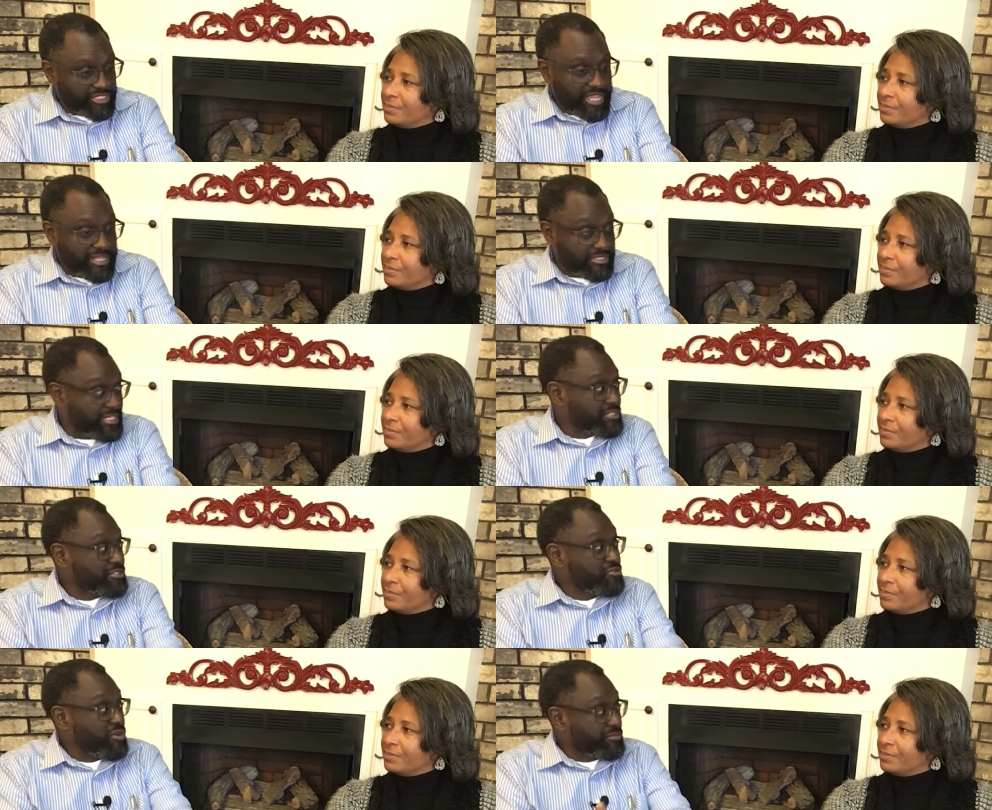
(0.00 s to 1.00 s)
Speaker 1: states
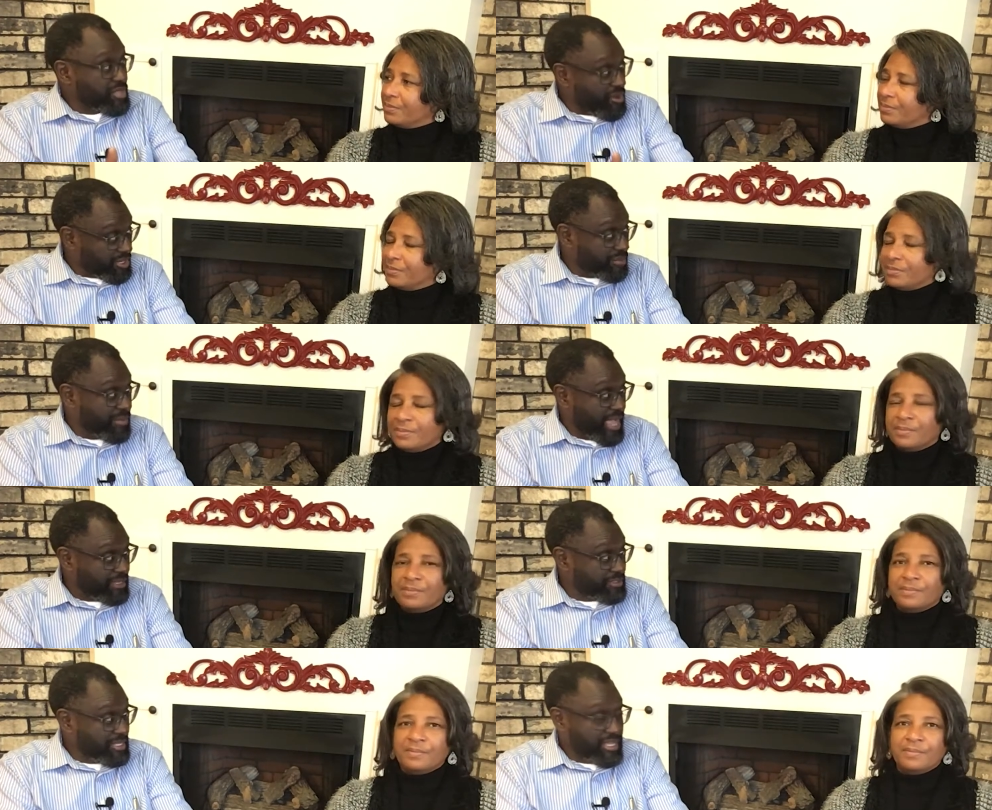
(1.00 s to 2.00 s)
this is who I'm talking
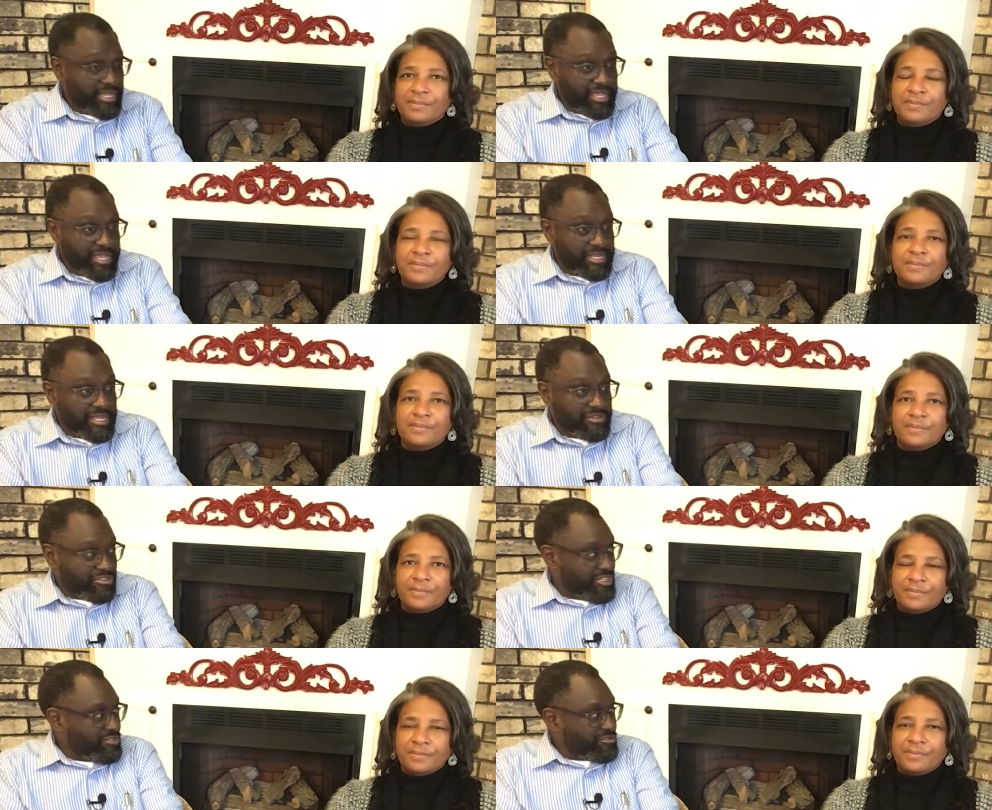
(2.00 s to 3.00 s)
about. Mm -hmm. And then
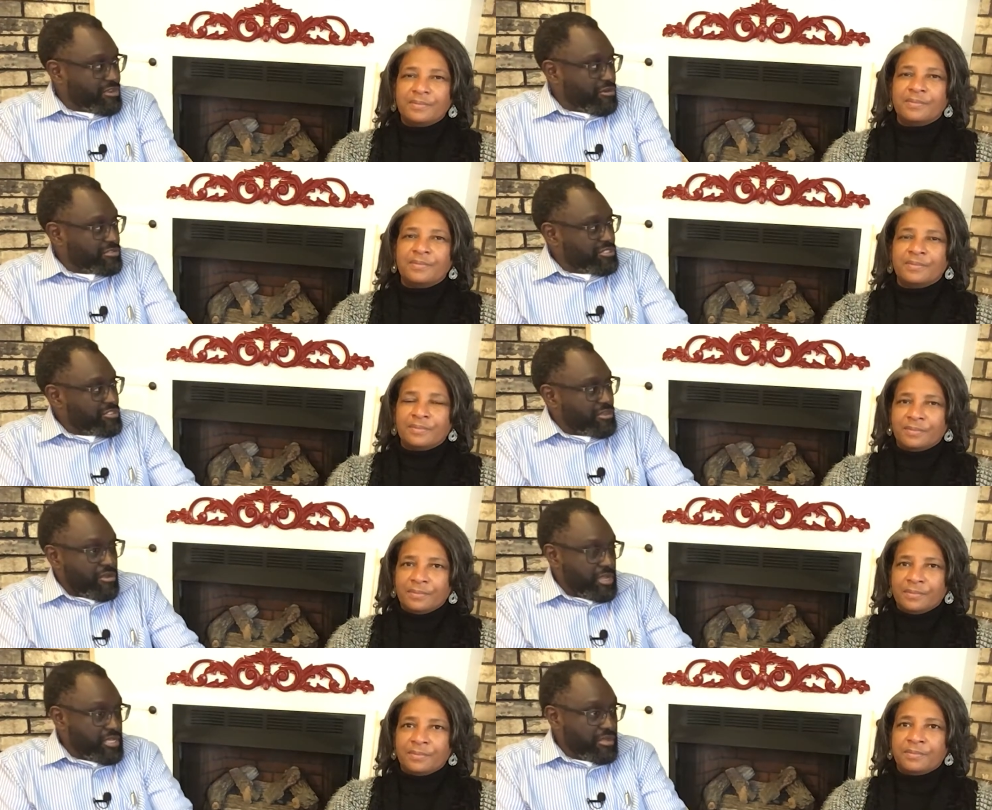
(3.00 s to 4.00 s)
Jesus goes into the
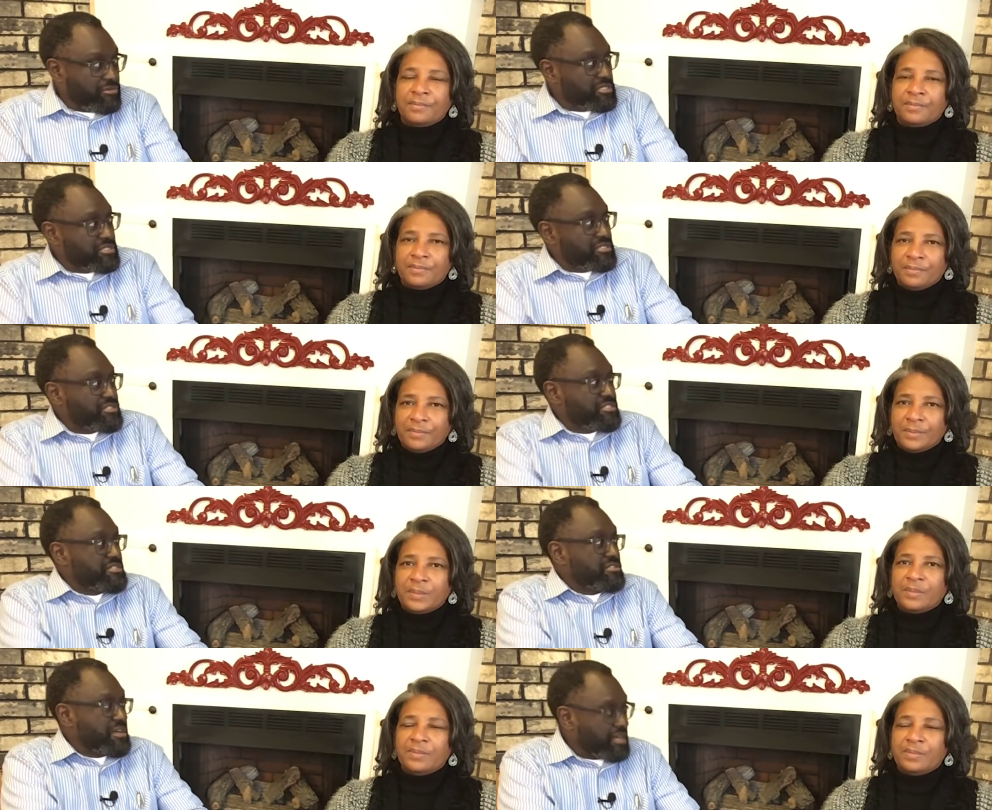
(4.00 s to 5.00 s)
heart, he goes into the
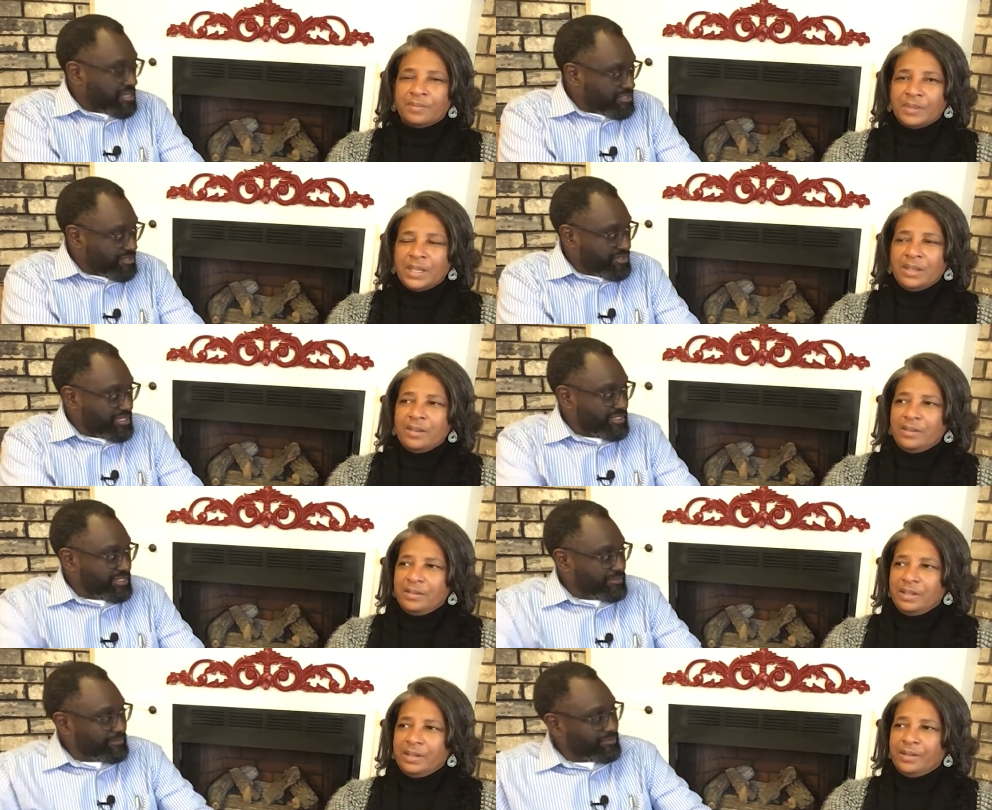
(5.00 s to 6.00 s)
synagogue. So,
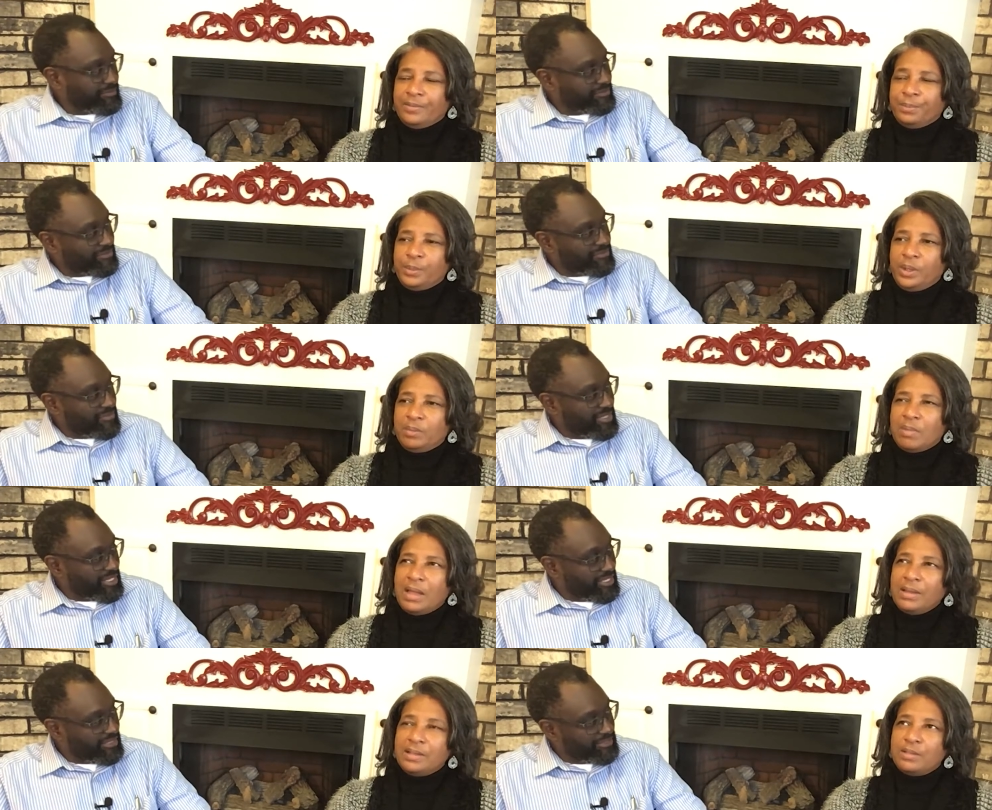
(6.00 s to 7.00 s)
Speaker 2: yeah, I,
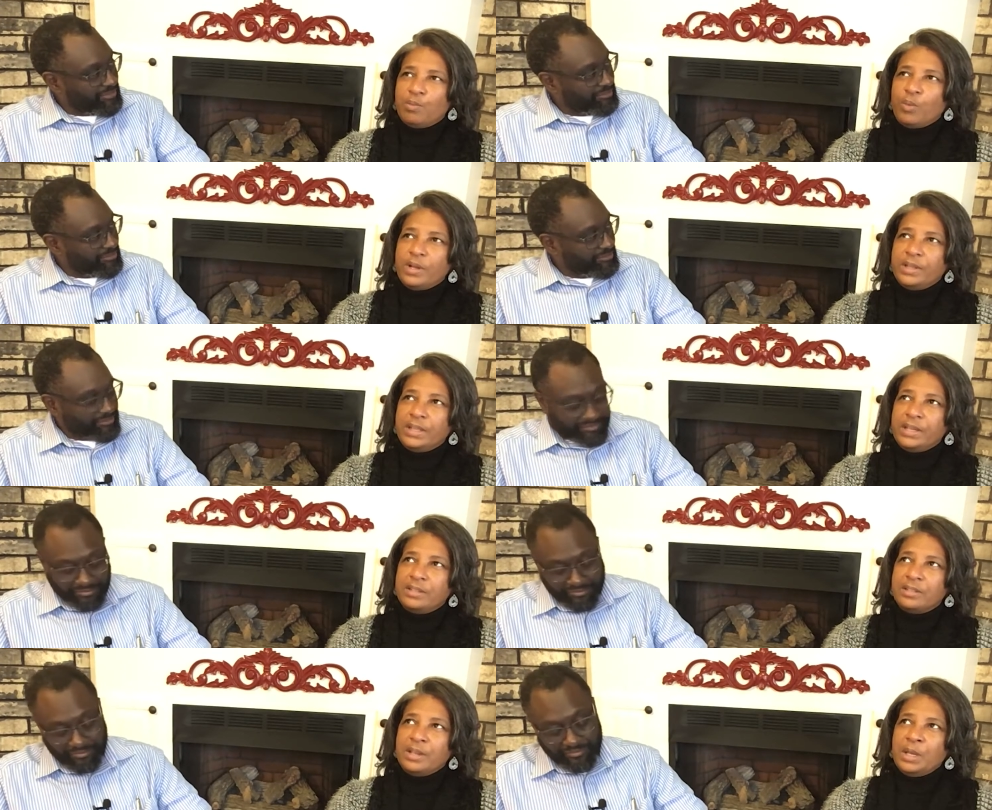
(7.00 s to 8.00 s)
I, guess one of the
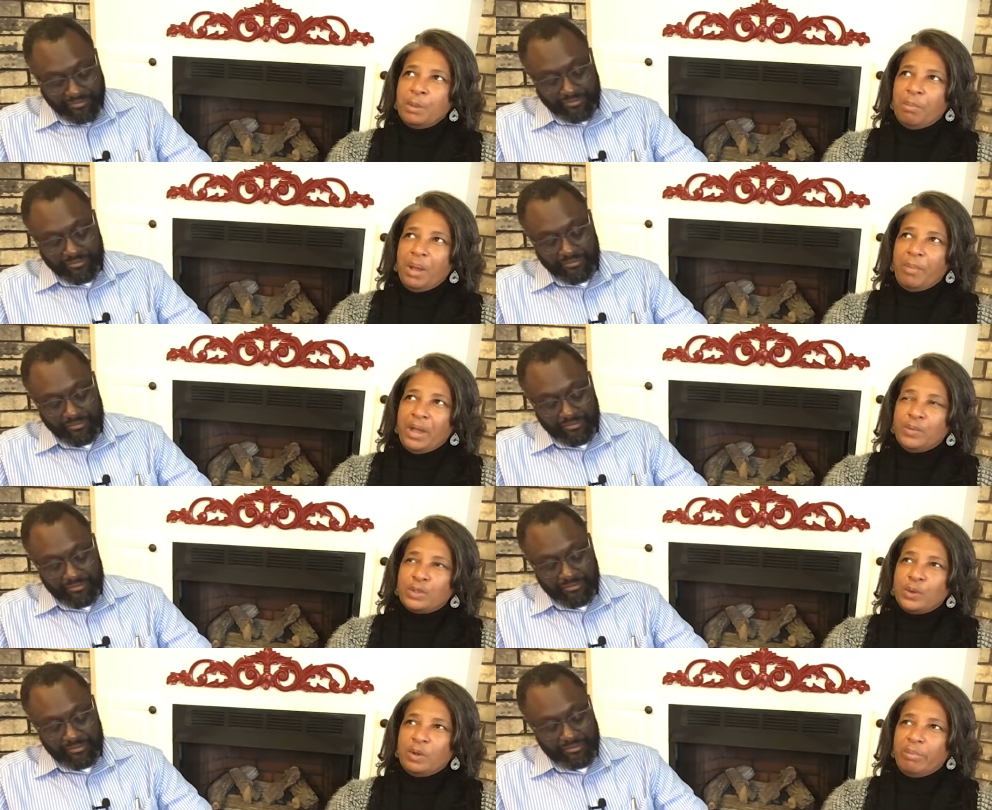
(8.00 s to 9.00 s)
things my mind
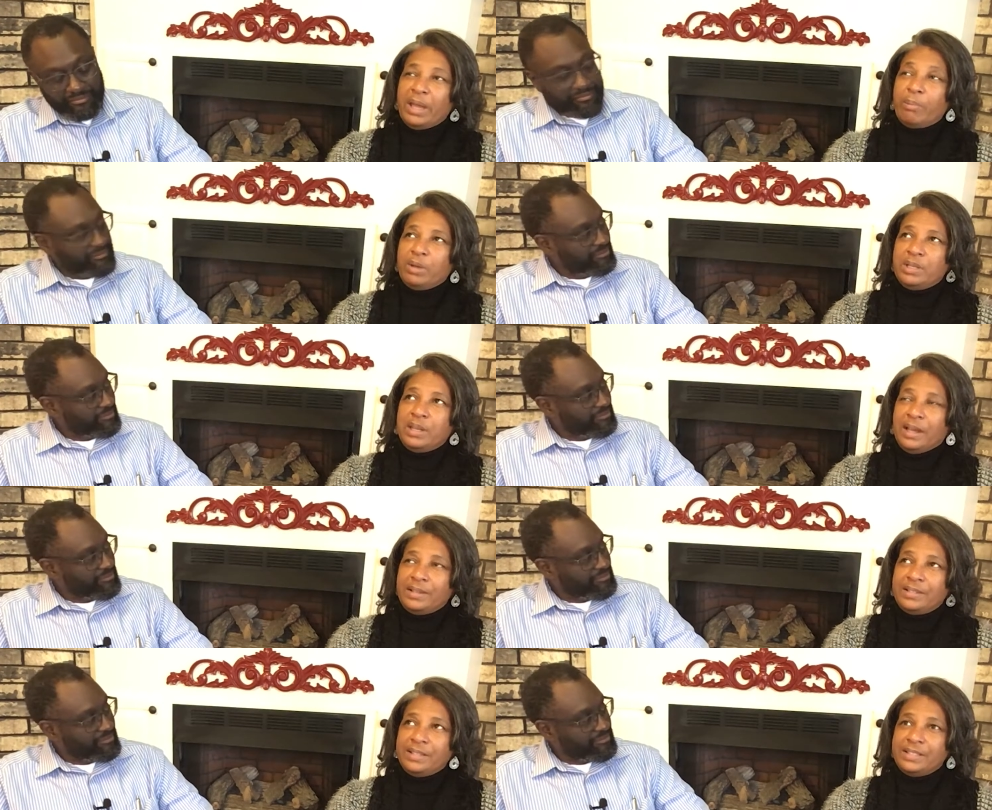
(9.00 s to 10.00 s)
was going back, but yeah,
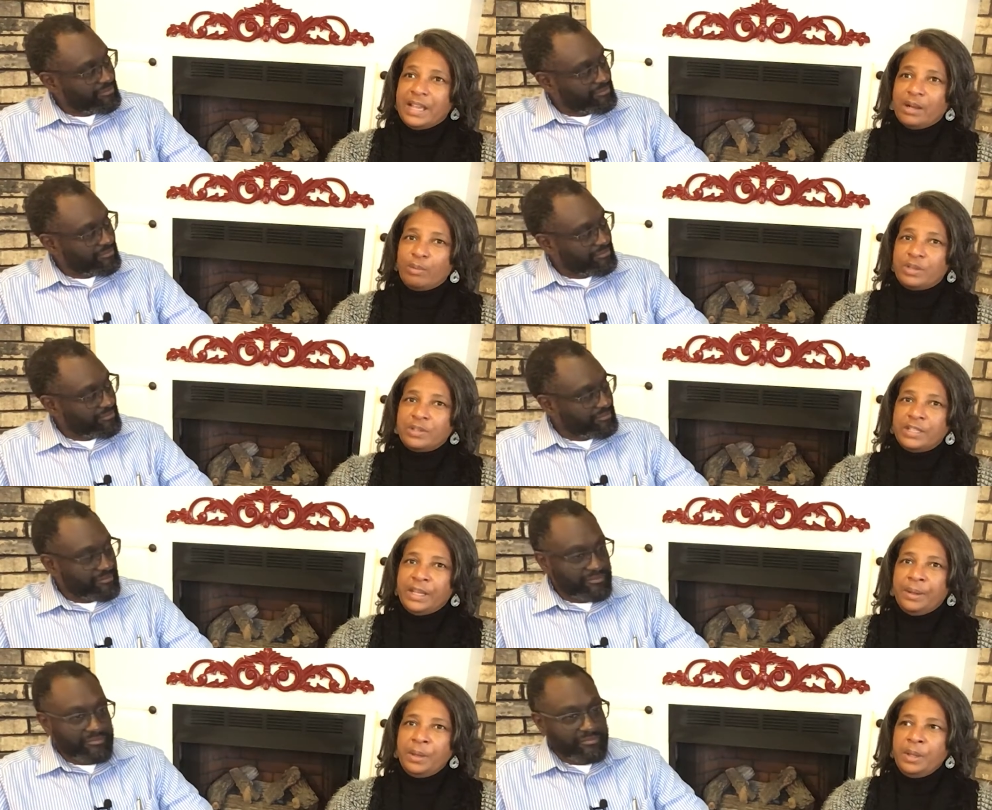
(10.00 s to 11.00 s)
I see exactly what you're
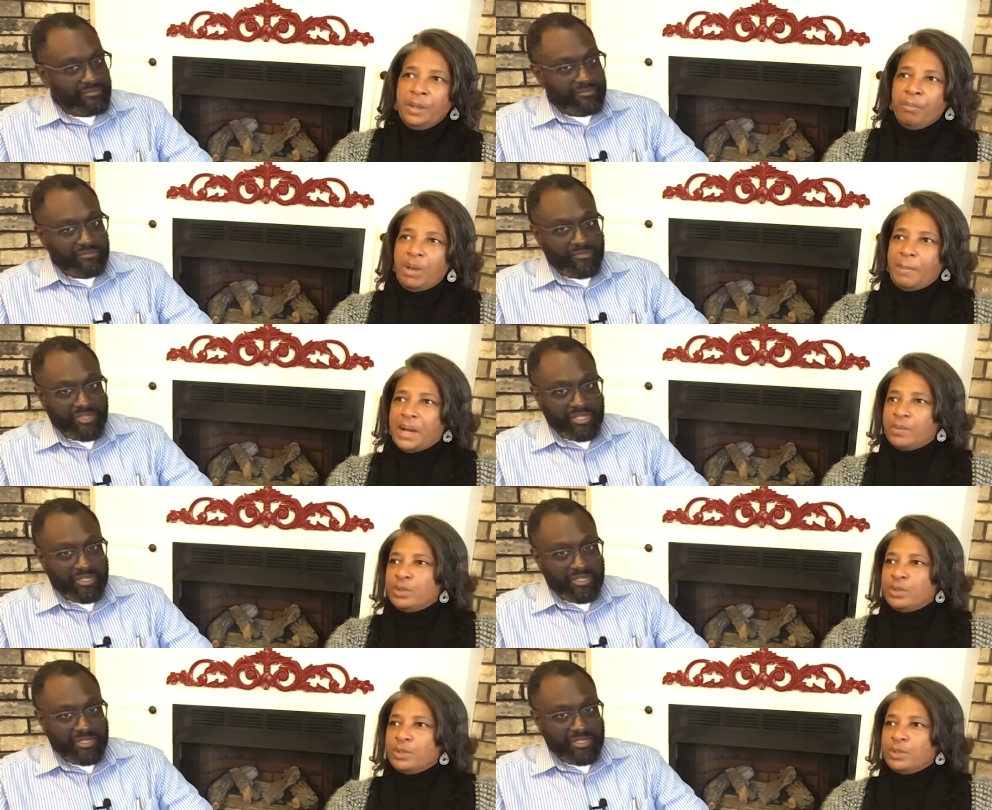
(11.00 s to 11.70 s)
saying. My mind